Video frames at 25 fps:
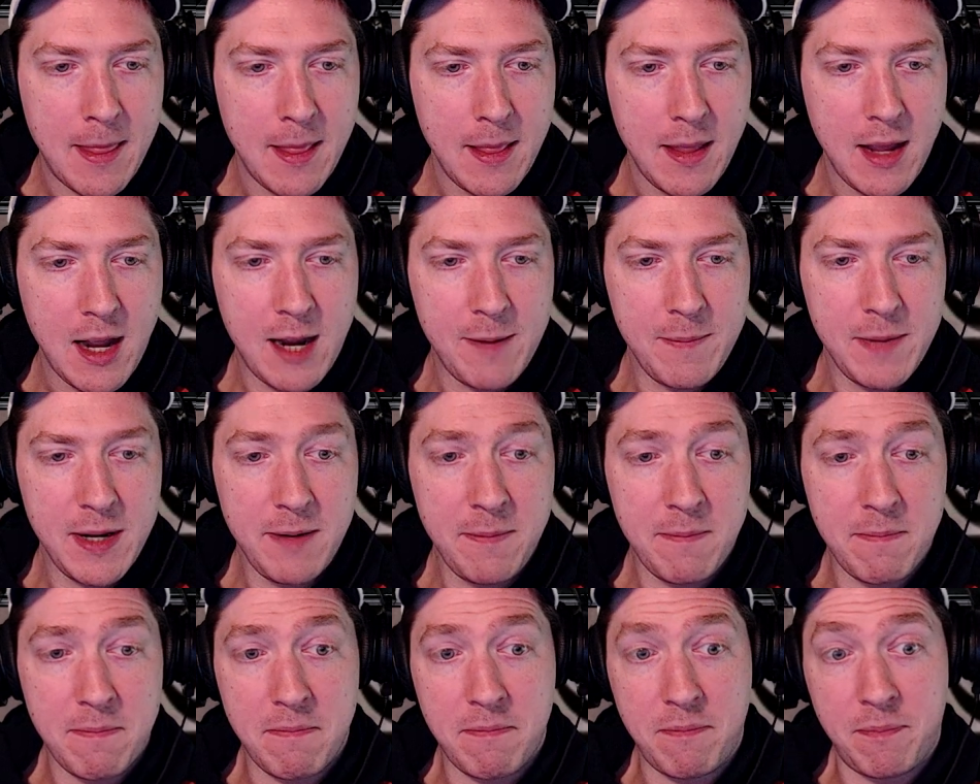I
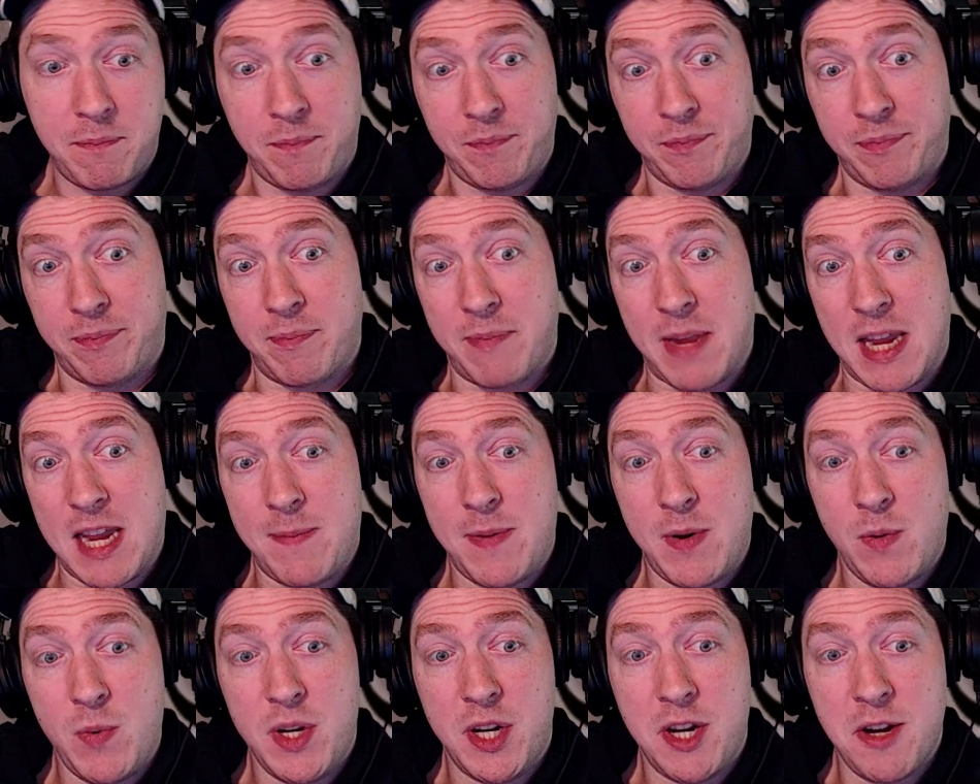mean,
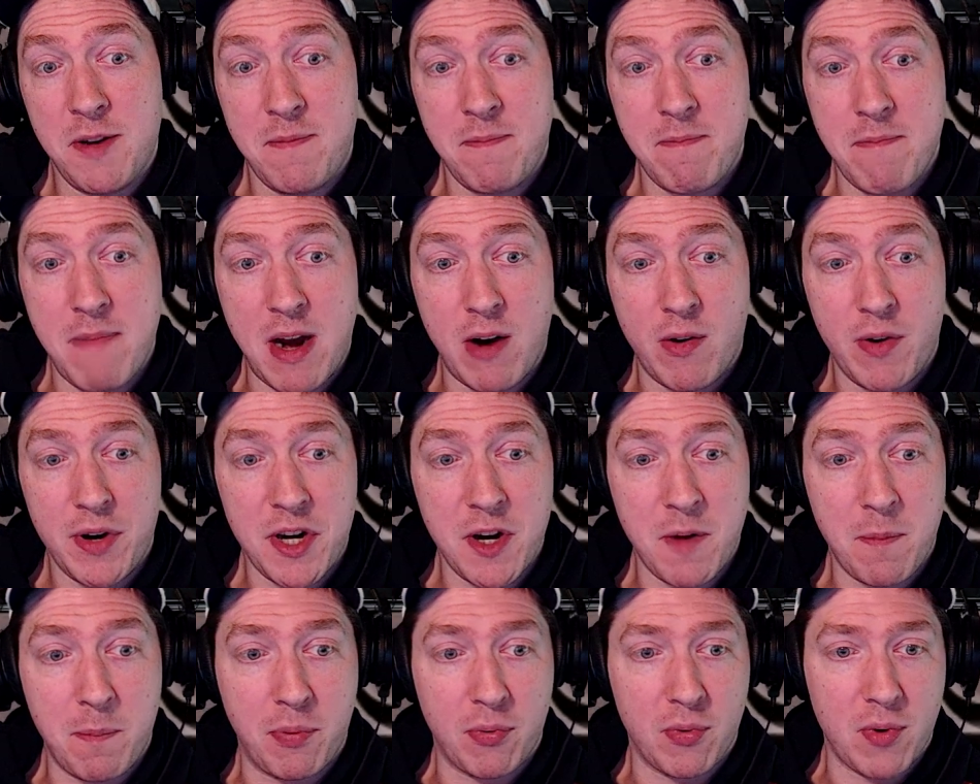maybe we could marry
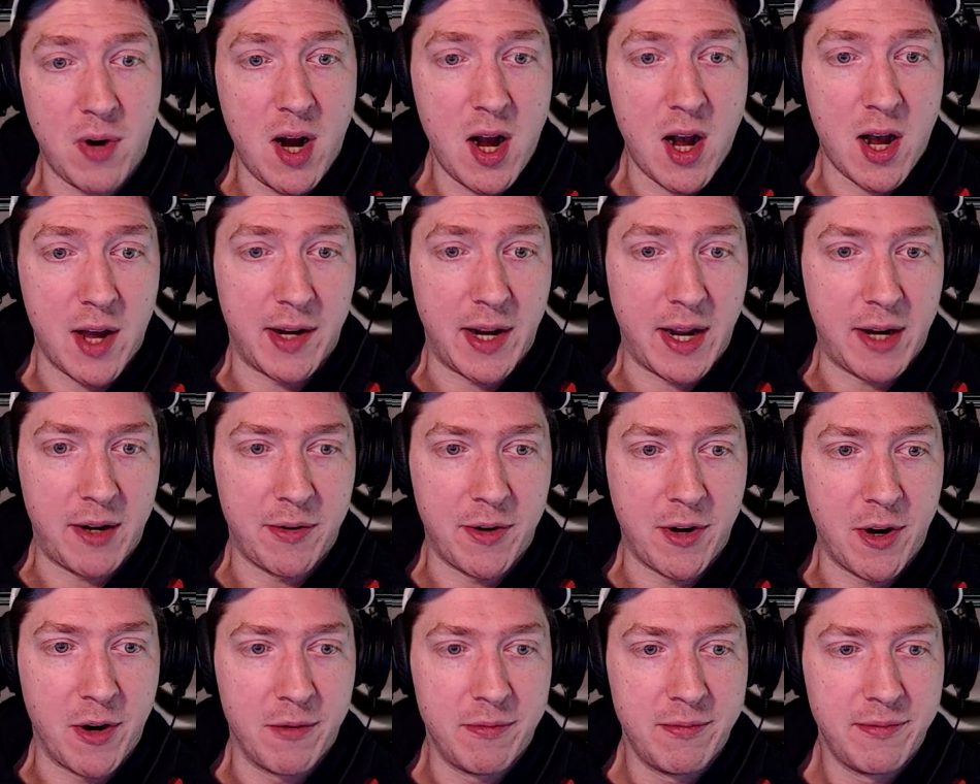abroad. I don't
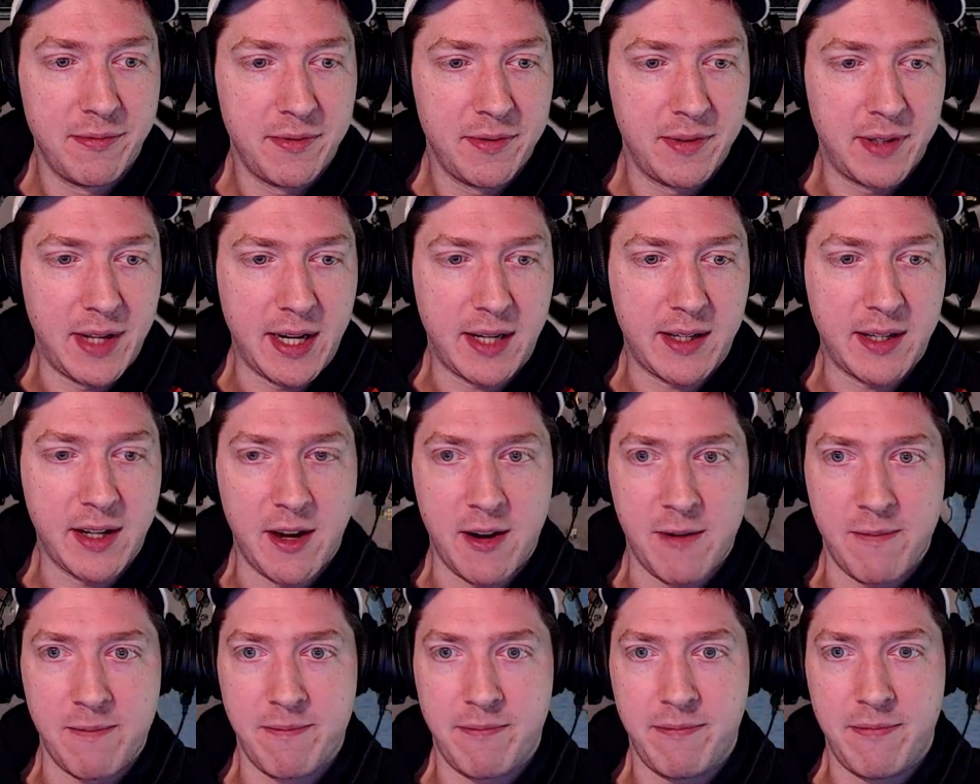know. Like,
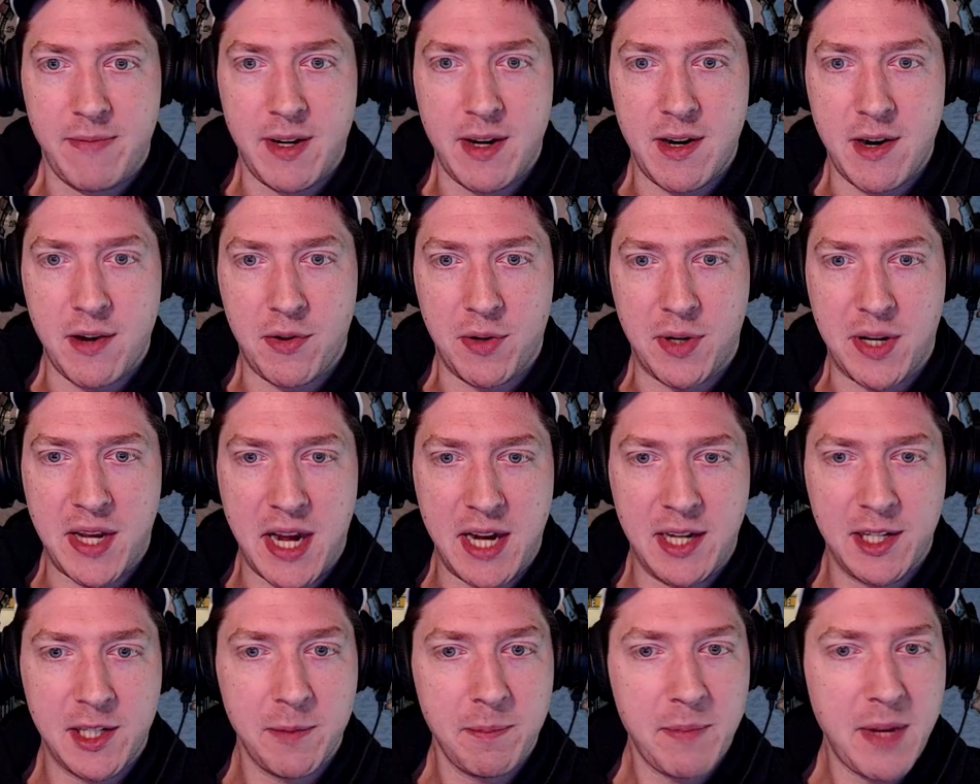in another
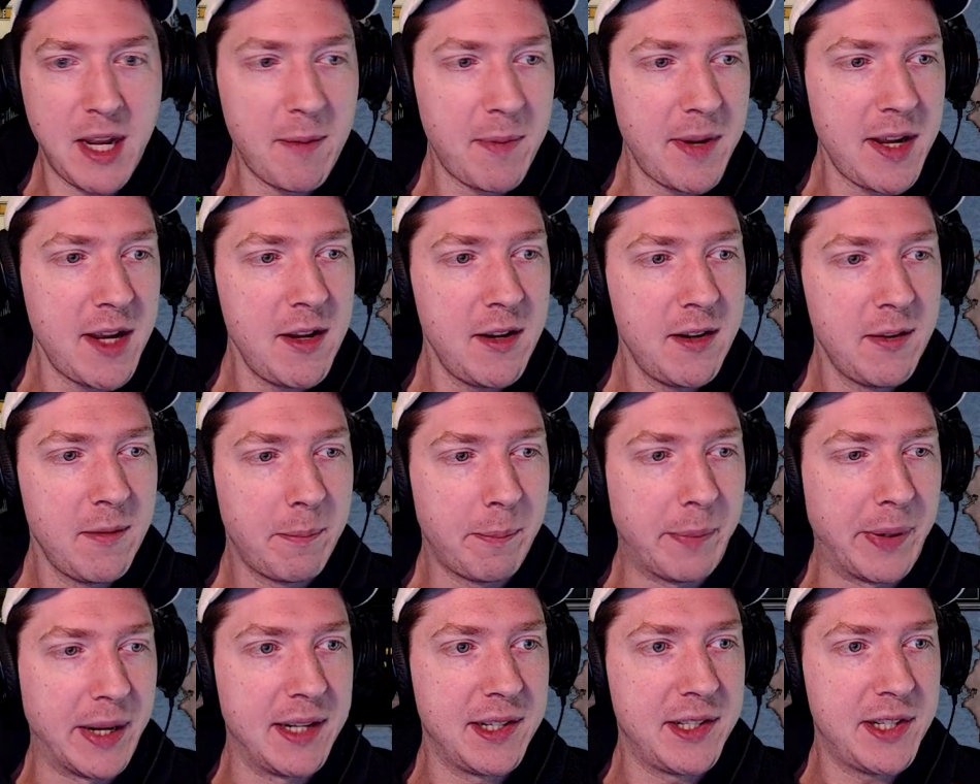kingdom, maybe?
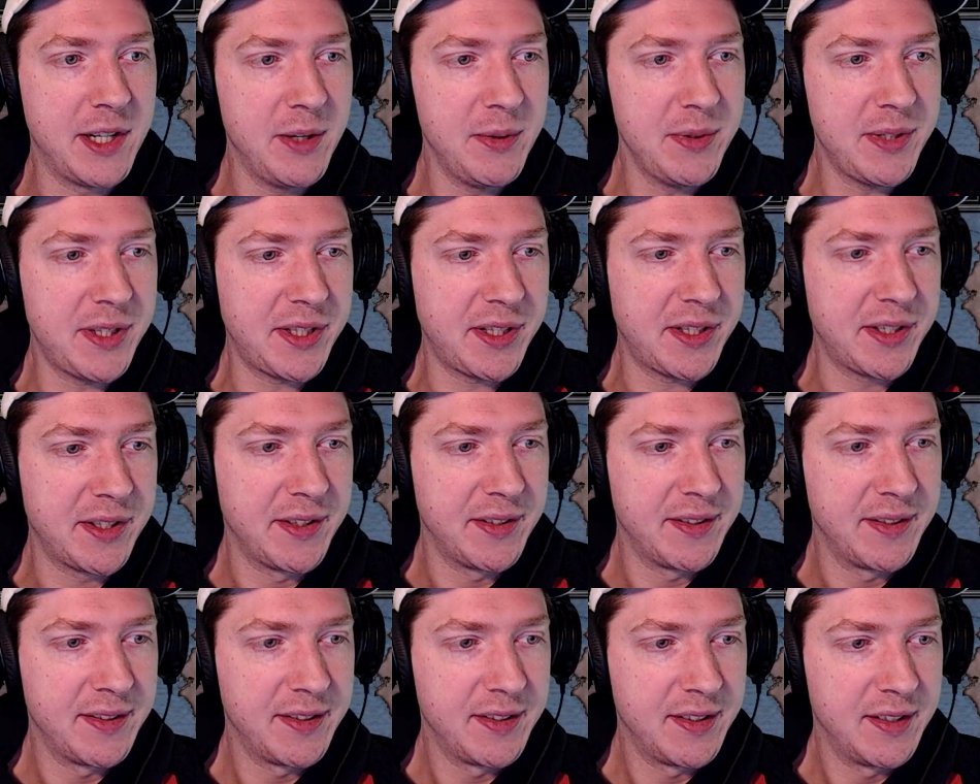Pentos?
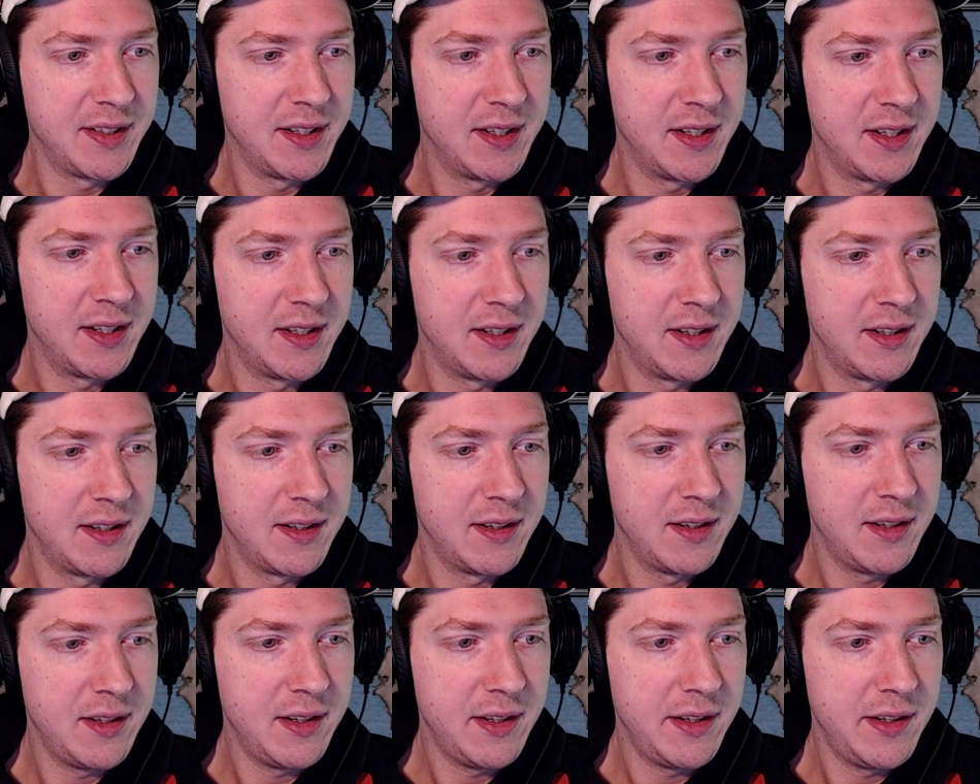
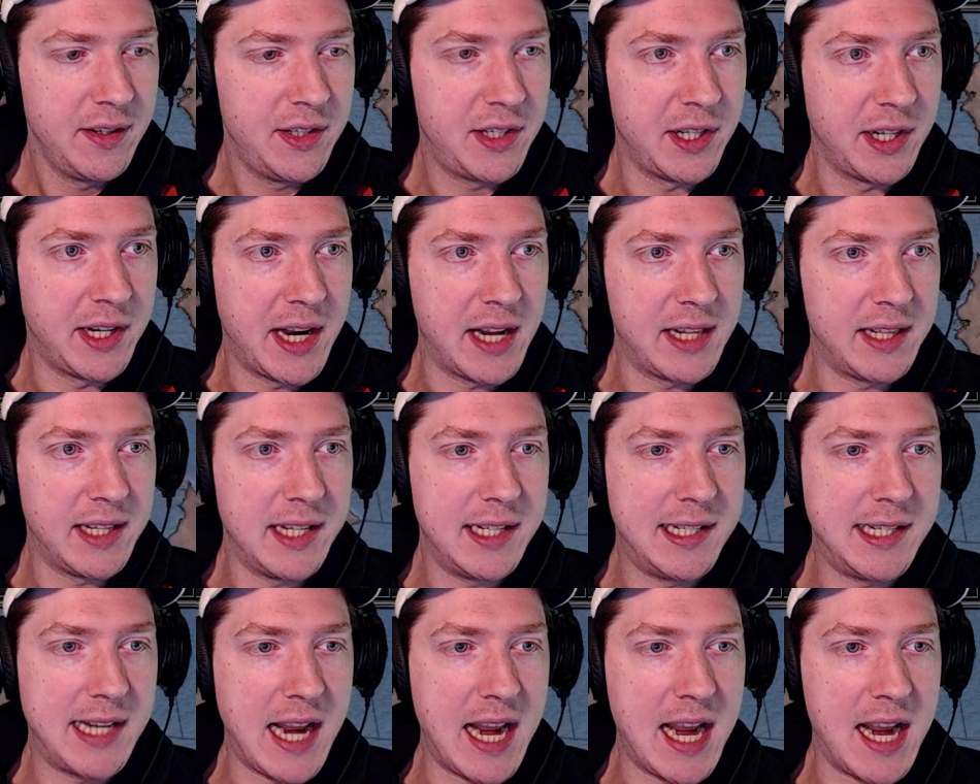
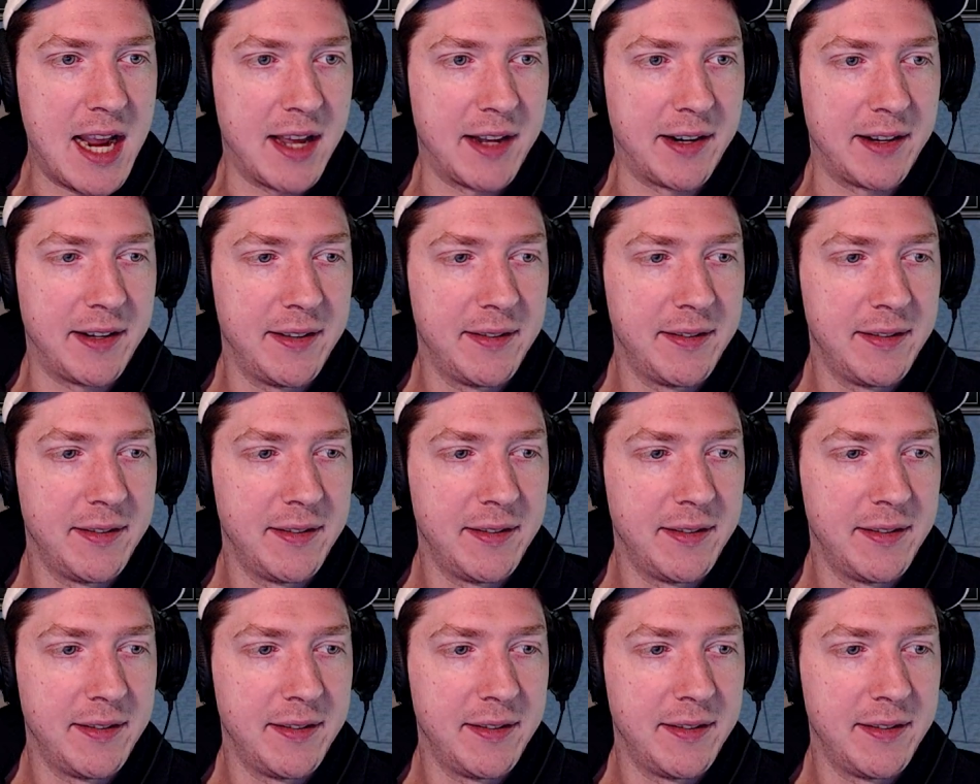Danella Dan.